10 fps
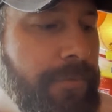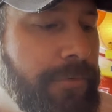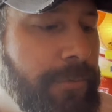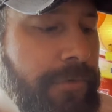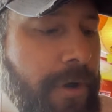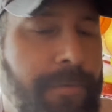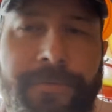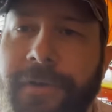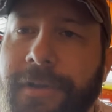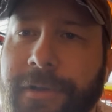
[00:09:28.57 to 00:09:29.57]
Was hoping
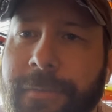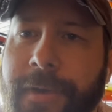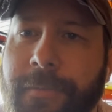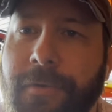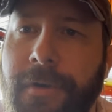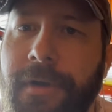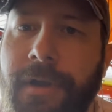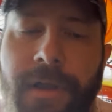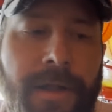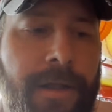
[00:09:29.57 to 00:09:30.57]
for a little bit more
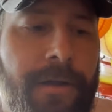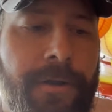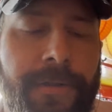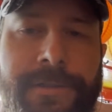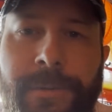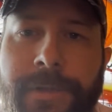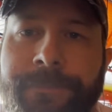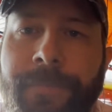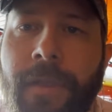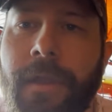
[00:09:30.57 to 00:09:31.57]
on this one.
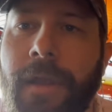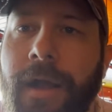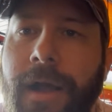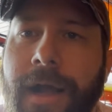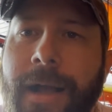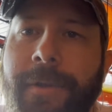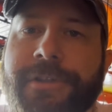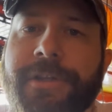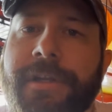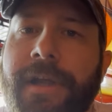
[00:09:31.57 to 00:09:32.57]
I
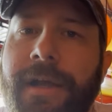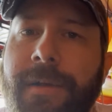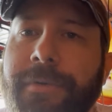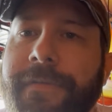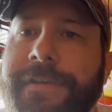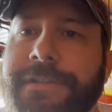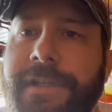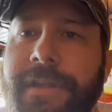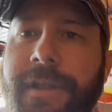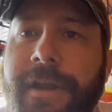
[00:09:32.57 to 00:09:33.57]
mentioned
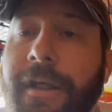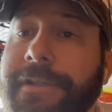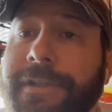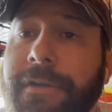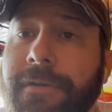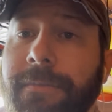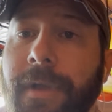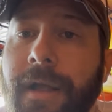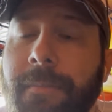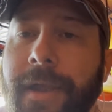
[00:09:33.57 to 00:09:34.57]
previously that I'd also
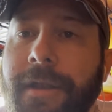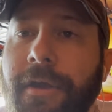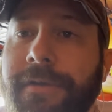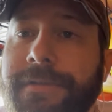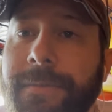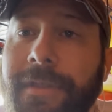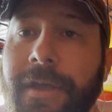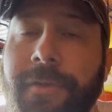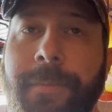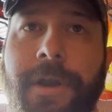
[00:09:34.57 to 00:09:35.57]
make note of some of the
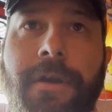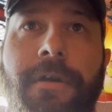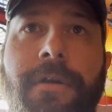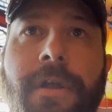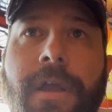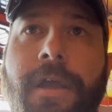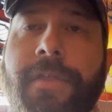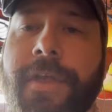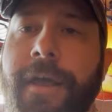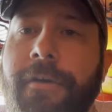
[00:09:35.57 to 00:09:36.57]
other beer
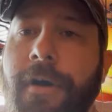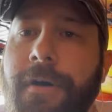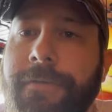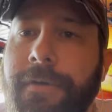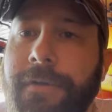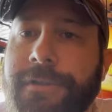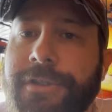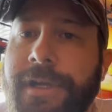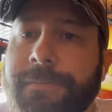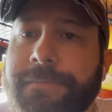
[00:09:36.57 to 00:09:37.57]
that are offered on the
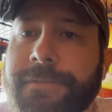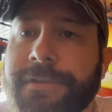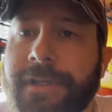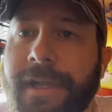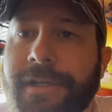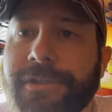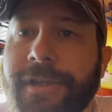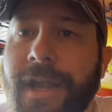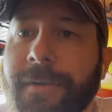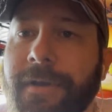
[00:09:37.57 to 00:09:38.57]
ship, just in case you
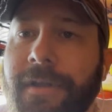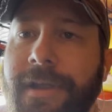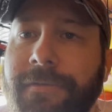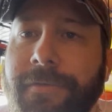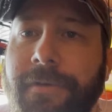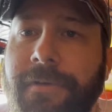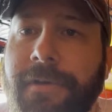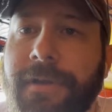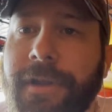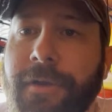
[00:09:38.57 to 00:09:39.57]
came here looking for,
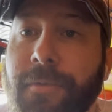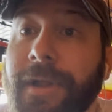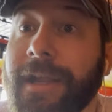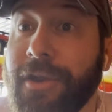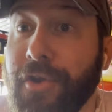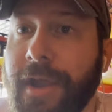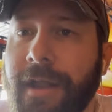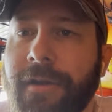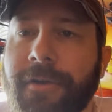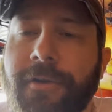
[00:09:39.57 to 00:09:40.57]
what can you
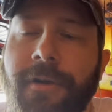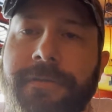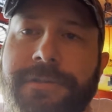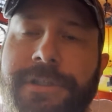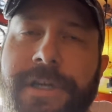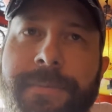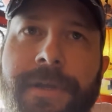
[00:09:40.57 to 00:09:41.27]
get on a Carnival ship.